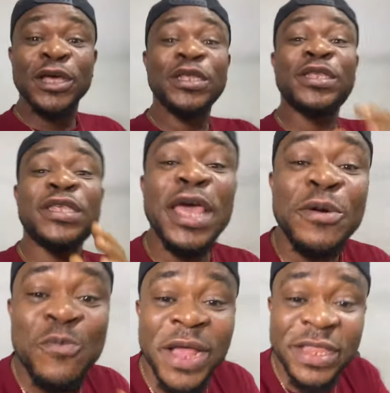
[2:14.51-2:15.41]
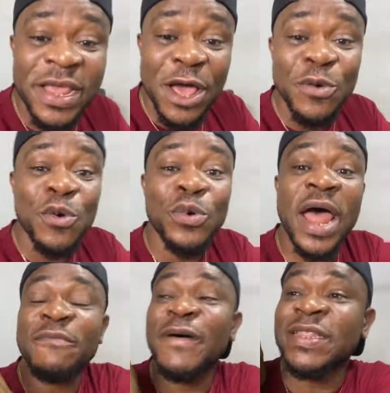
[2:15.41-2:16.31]
see what Egungu could
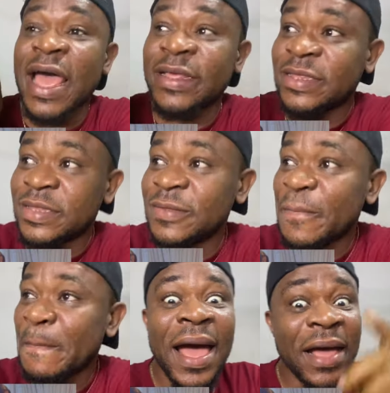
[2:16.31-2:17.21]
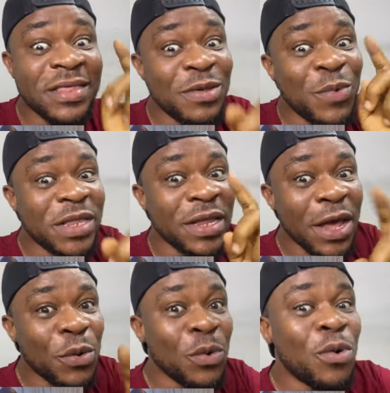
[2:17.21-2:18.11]
advertise and see what
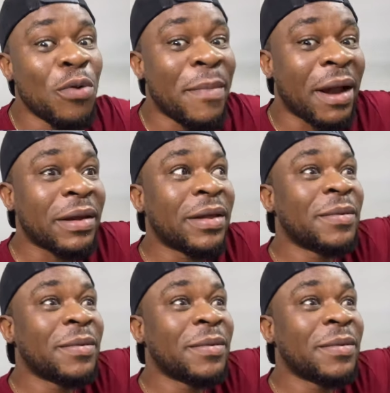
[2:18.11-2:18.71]
Egungu go marry.